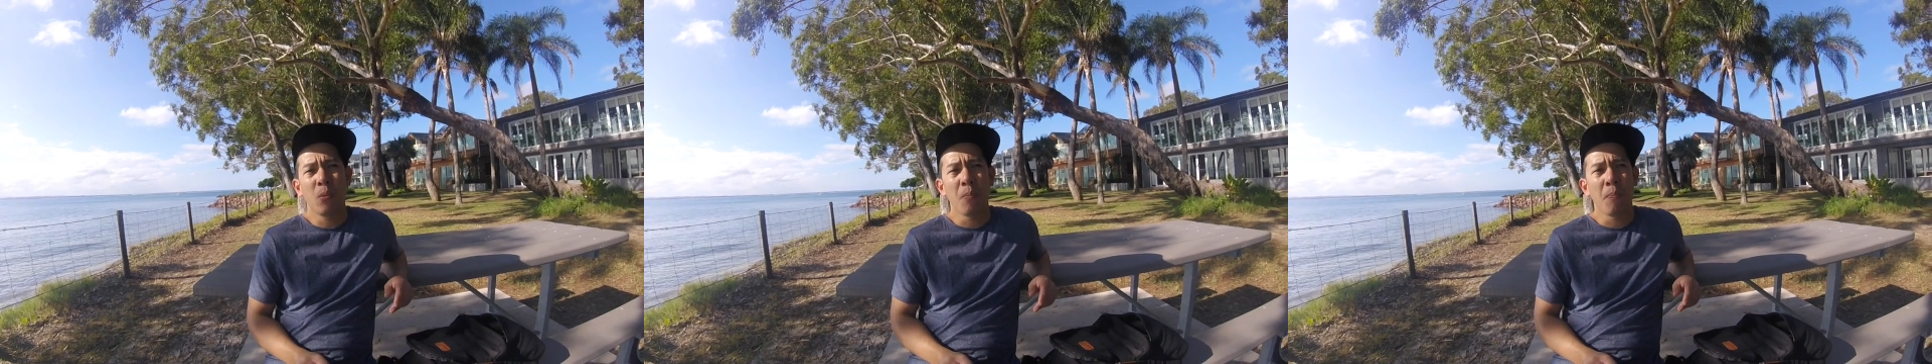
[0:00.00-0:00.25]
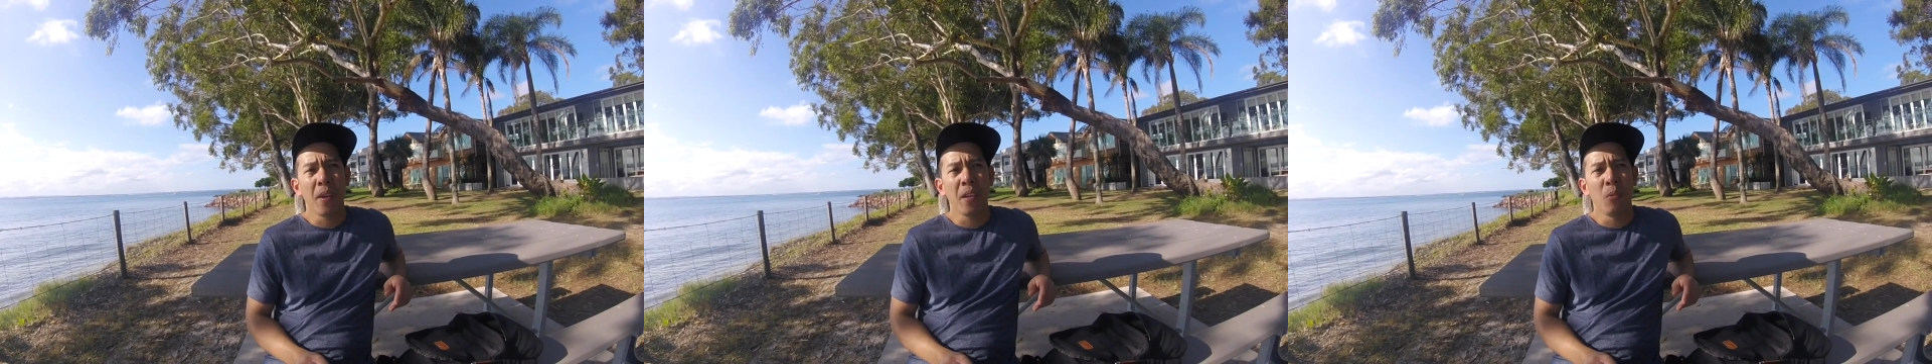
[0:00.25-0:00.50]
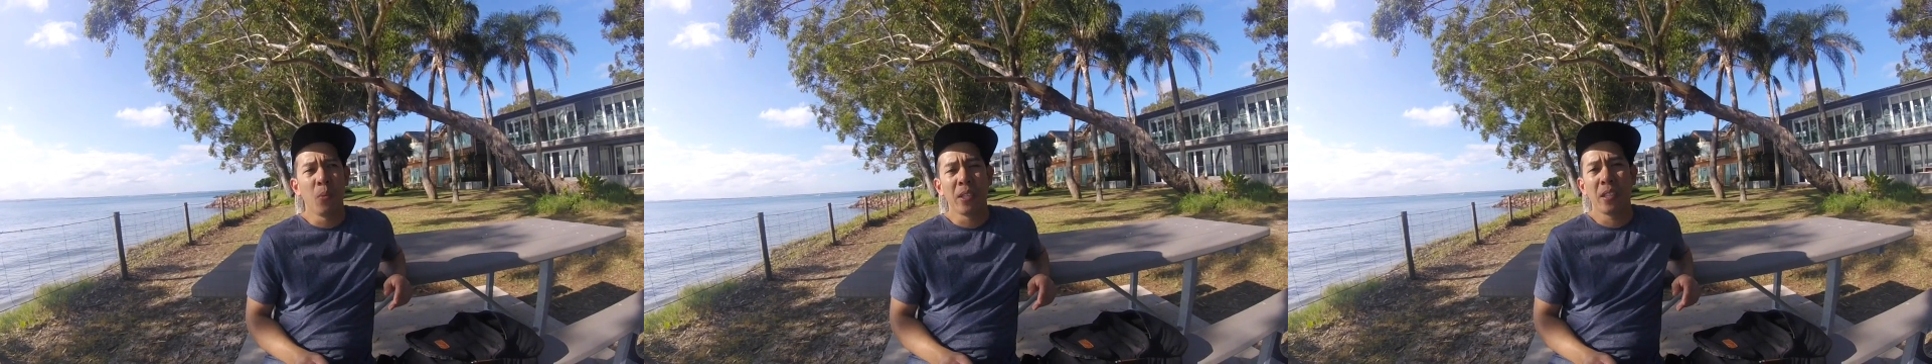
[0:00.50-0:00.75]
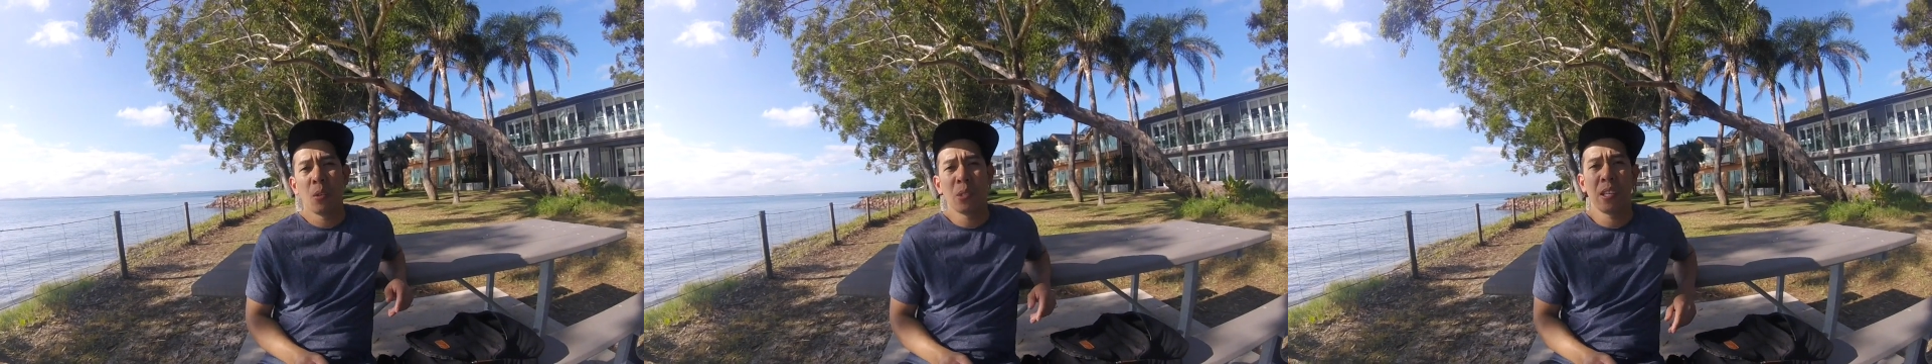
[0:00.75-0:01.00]
we paid
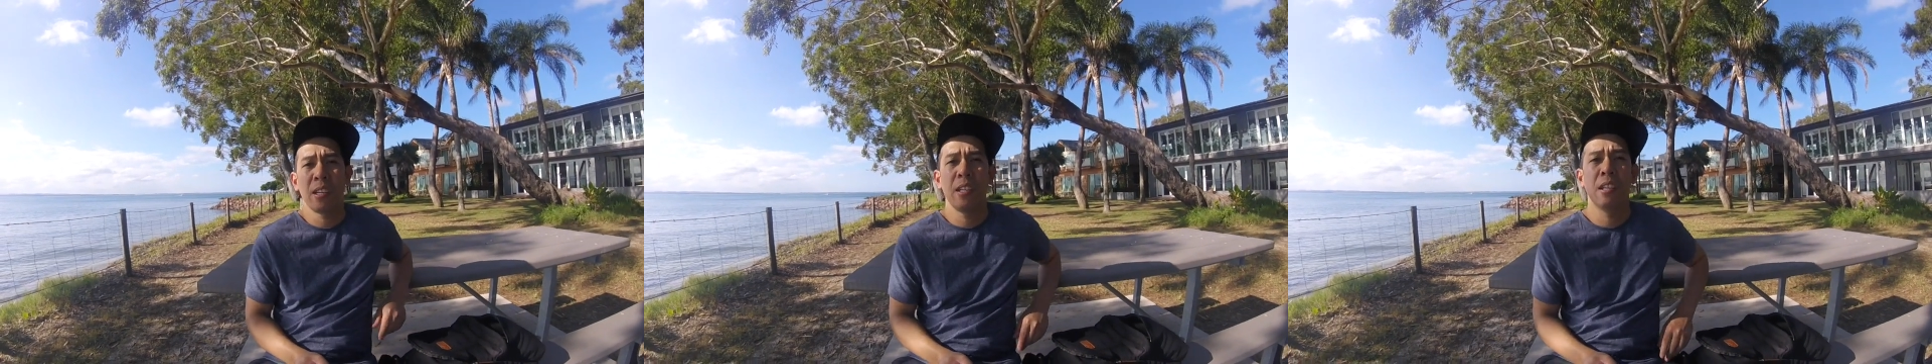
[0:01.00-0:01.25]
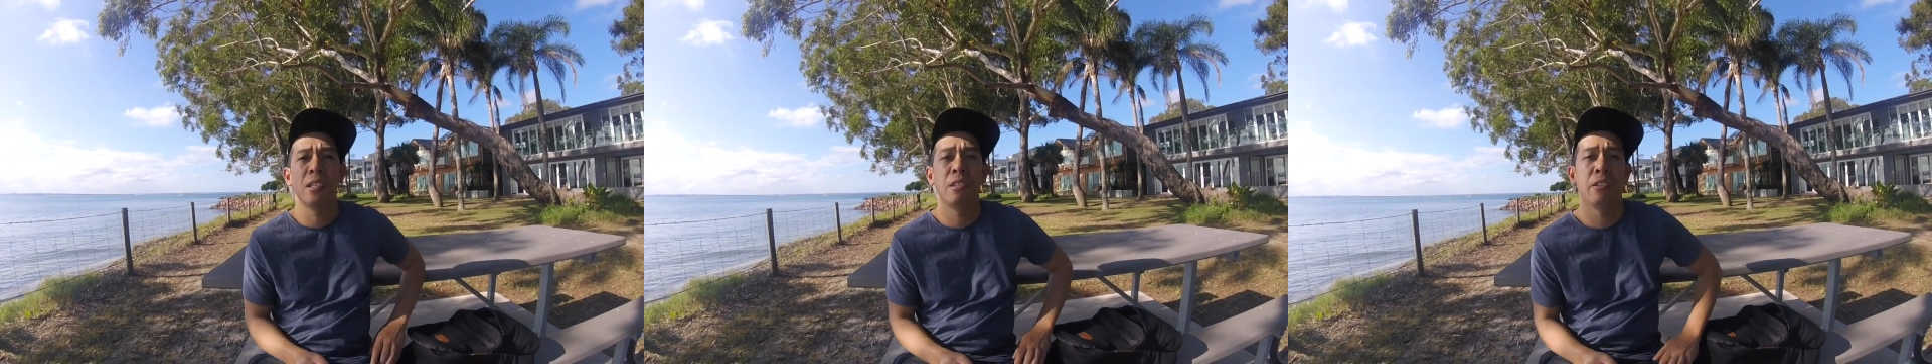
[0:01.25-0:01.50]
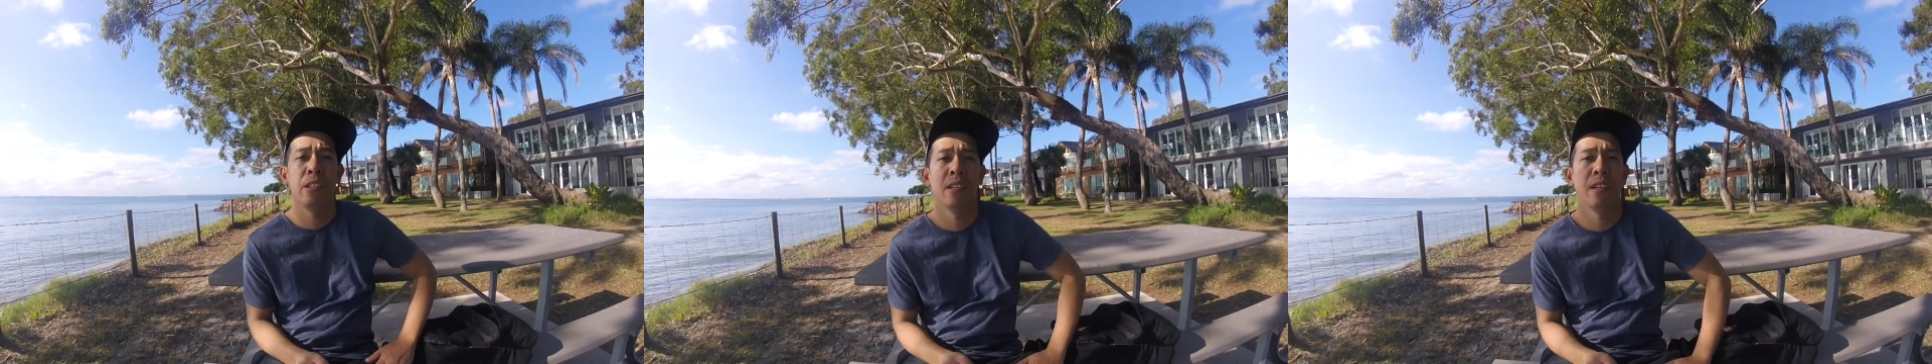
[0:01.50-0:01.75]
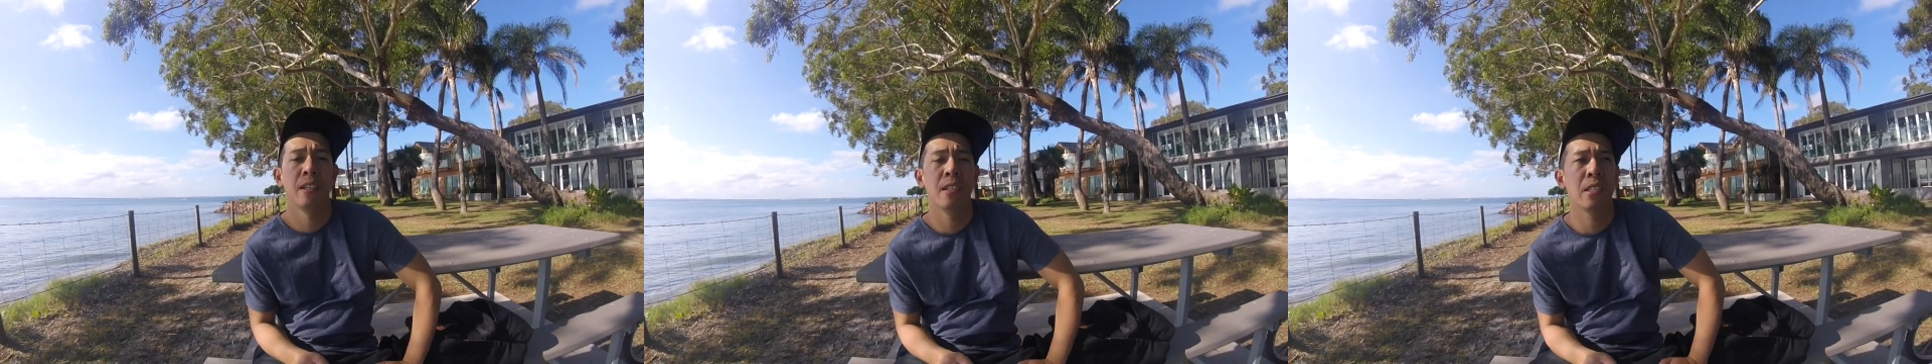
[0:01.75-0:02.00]

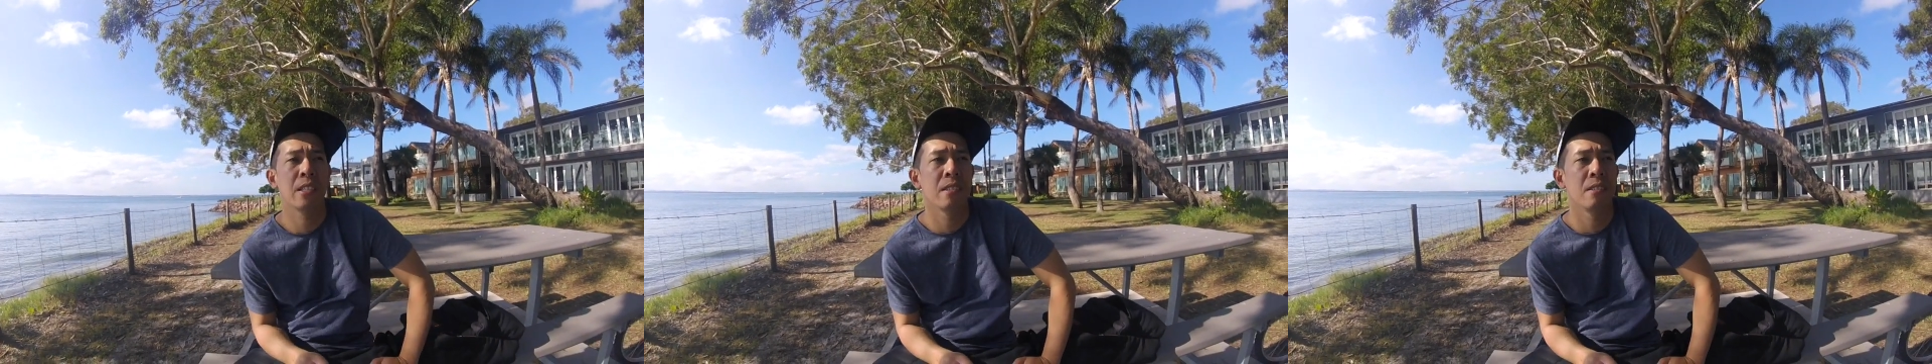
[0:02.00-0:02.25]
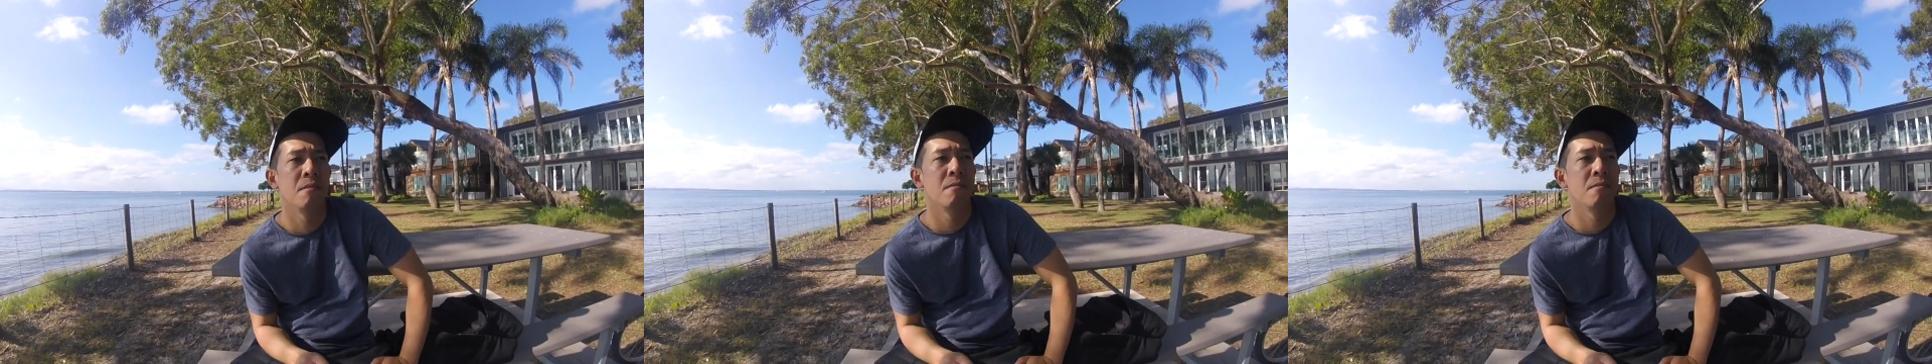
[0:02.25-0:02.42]
$1,900